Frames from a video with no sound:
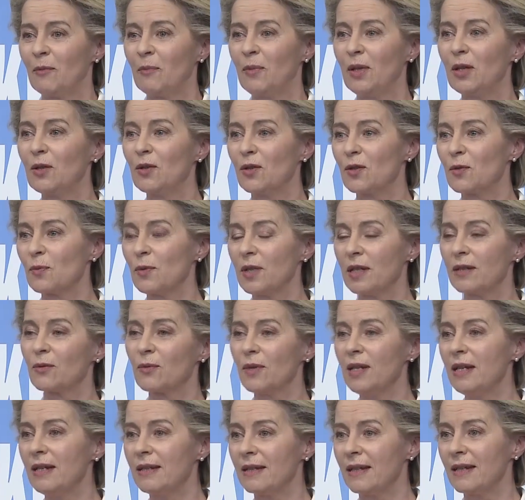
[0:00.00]
because we
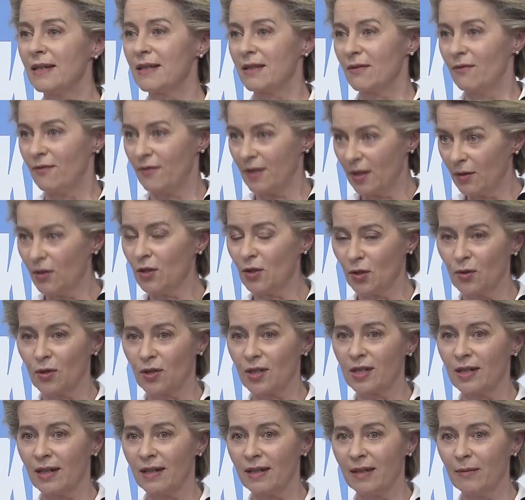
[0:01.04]
agreed it's a very
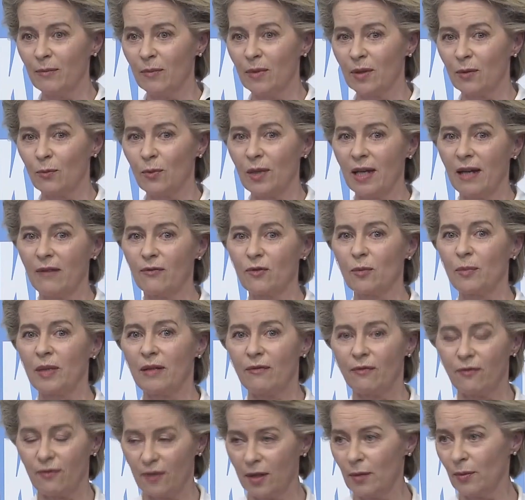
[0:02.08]
short time, we have to
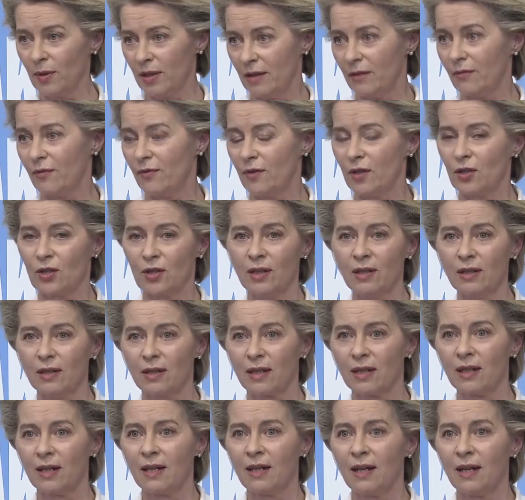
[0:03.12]
be very efficient,